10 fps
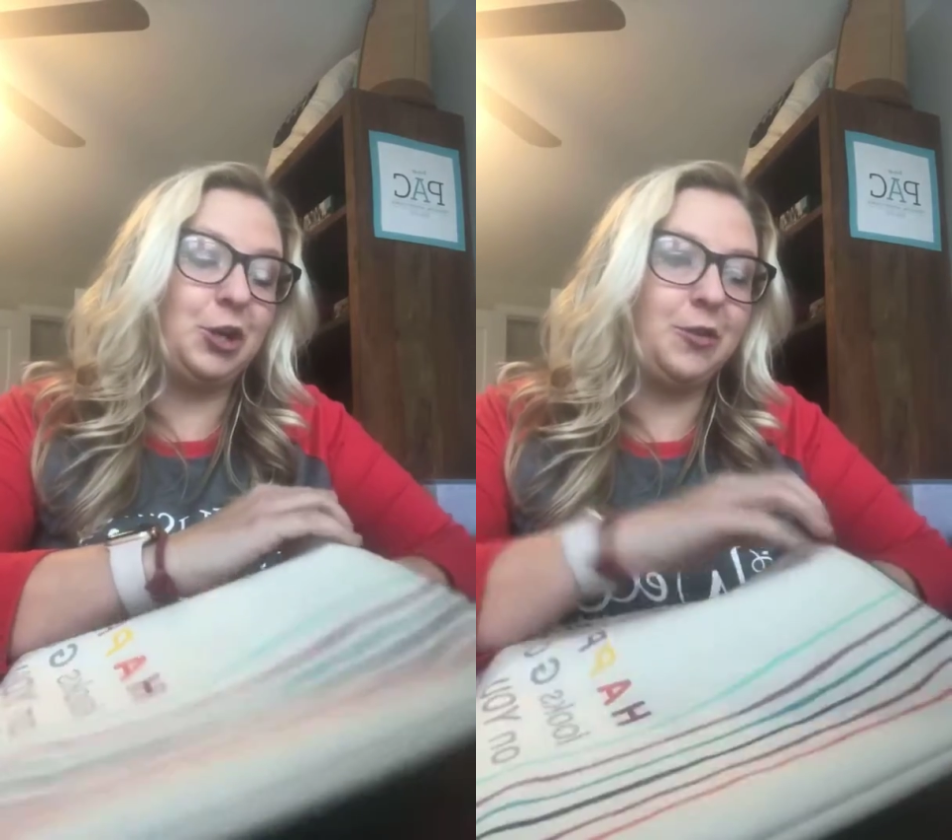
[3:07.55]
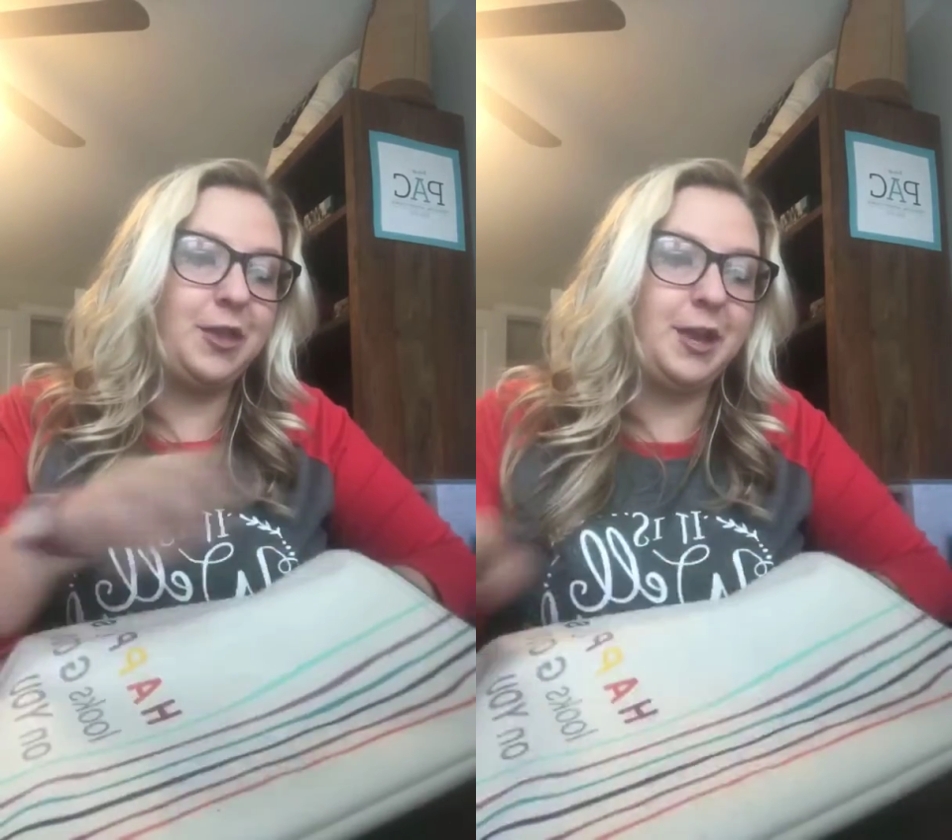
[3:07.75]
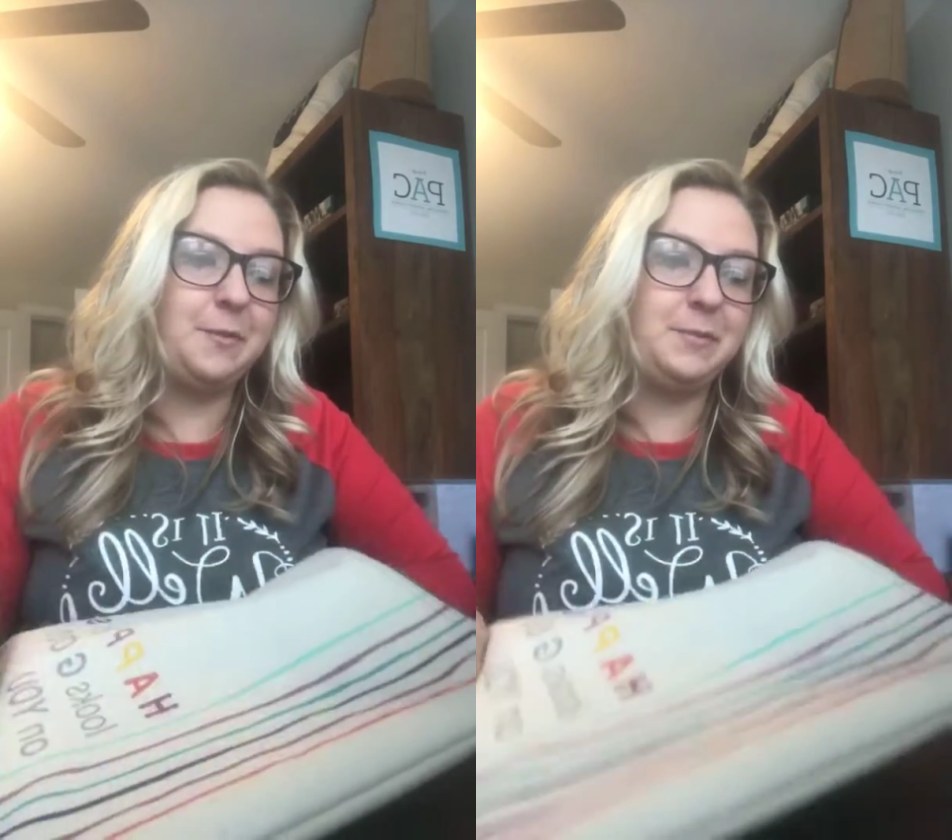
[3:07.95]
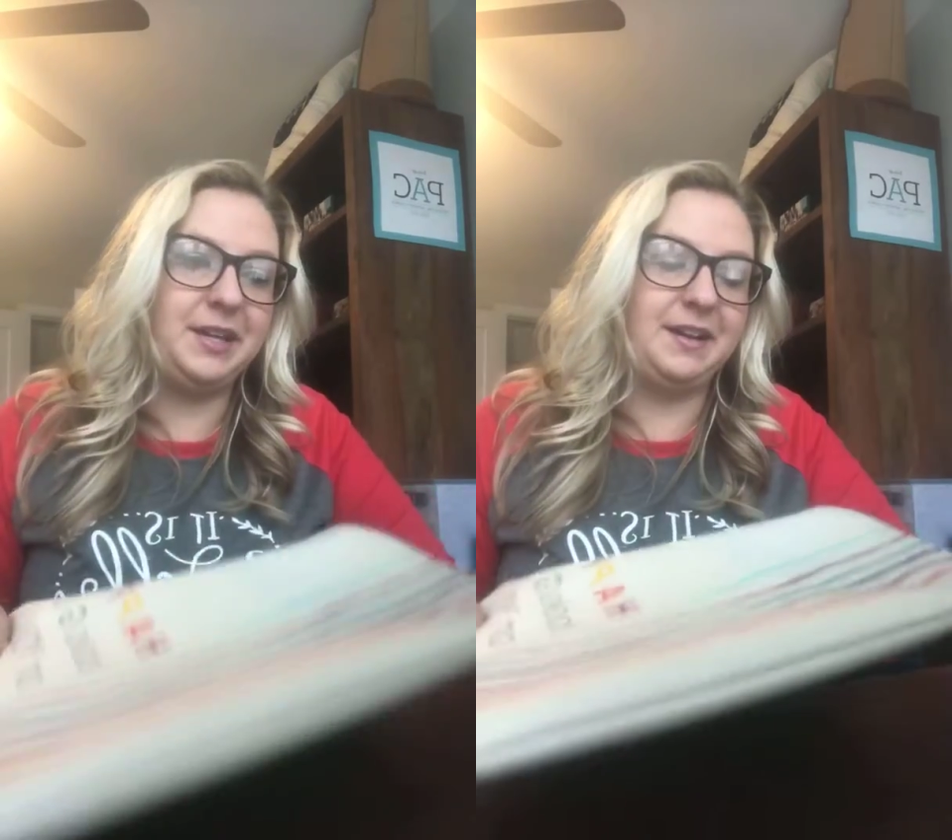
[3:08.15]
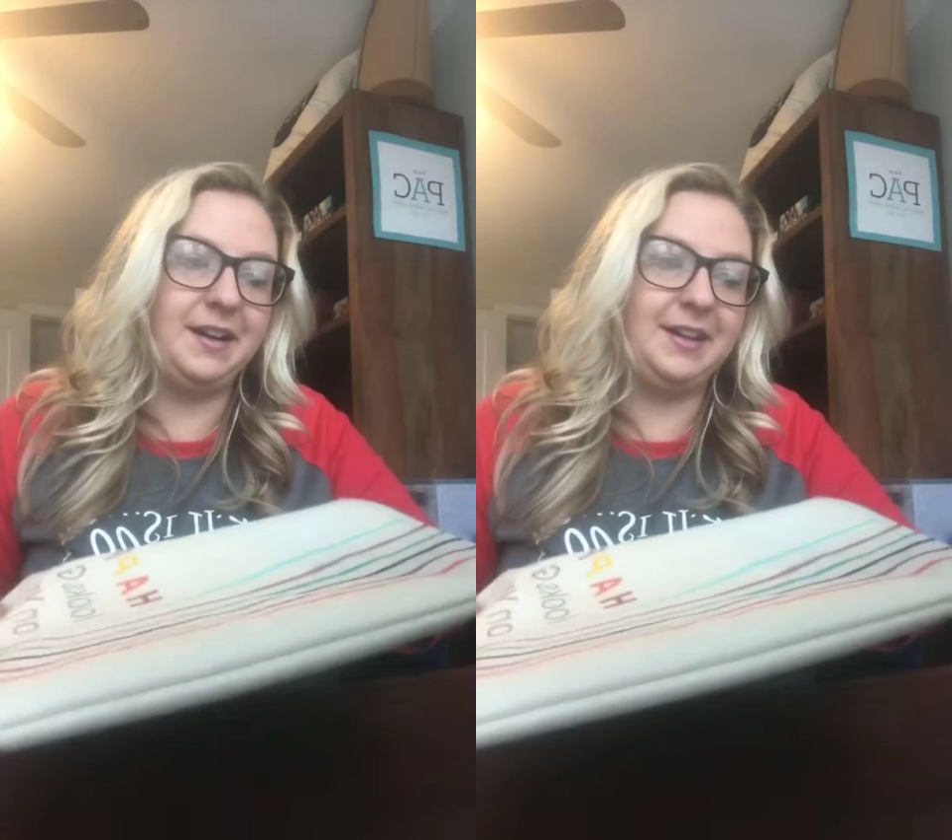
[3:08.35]
on them,
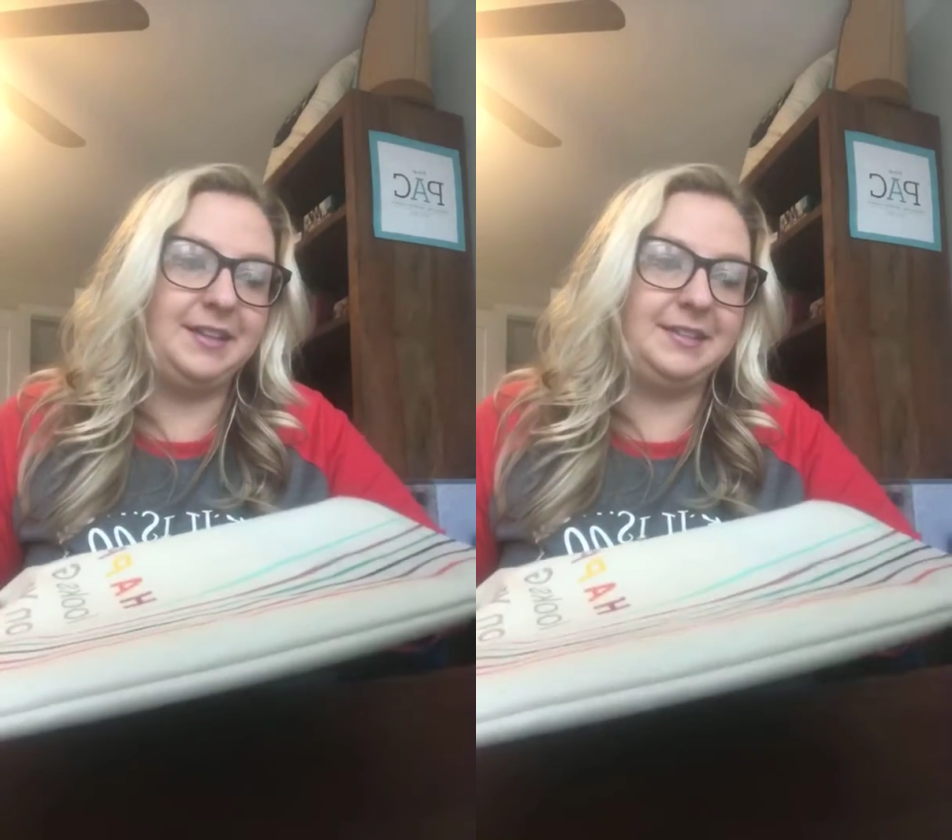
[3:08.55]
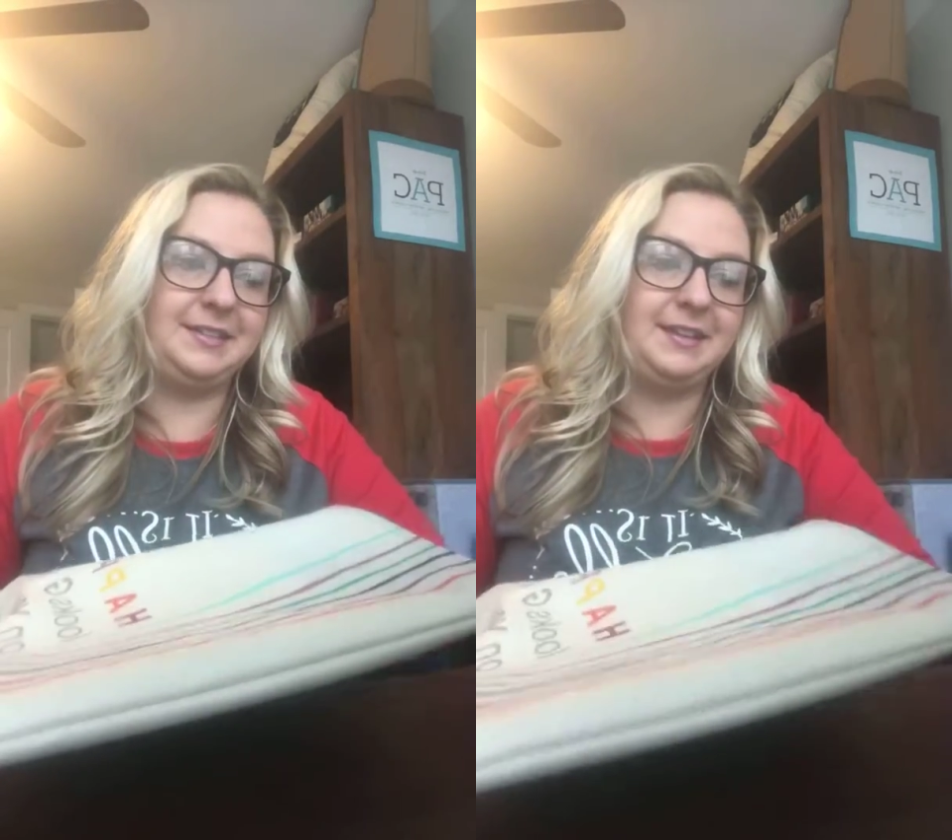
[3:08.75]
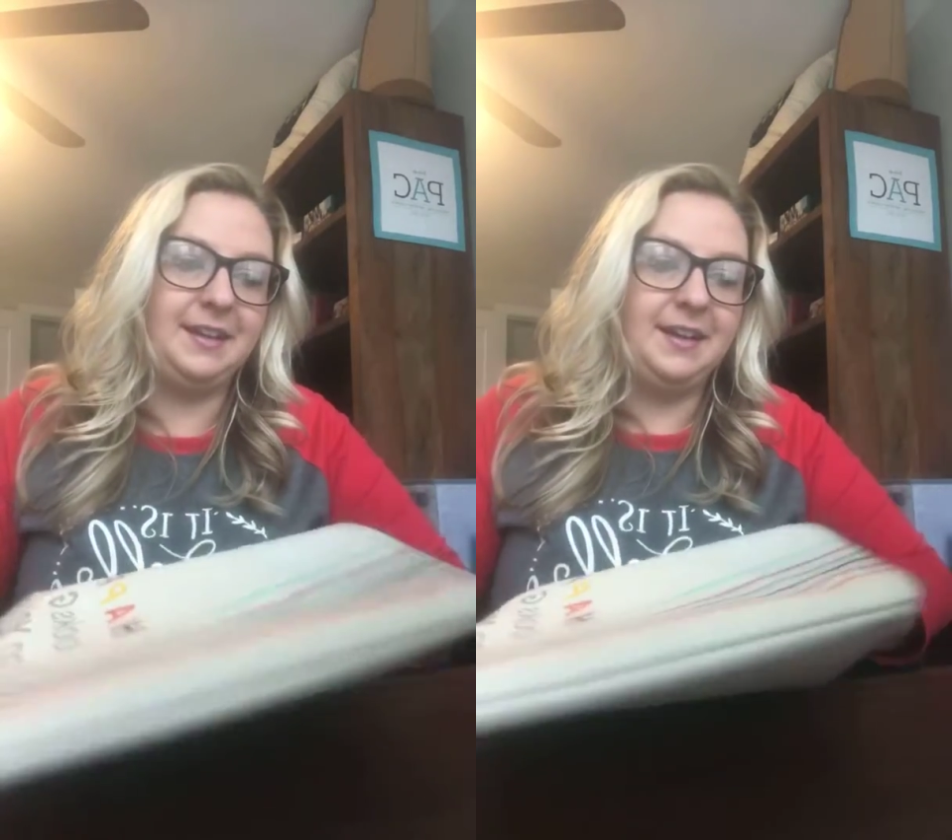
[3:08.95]
because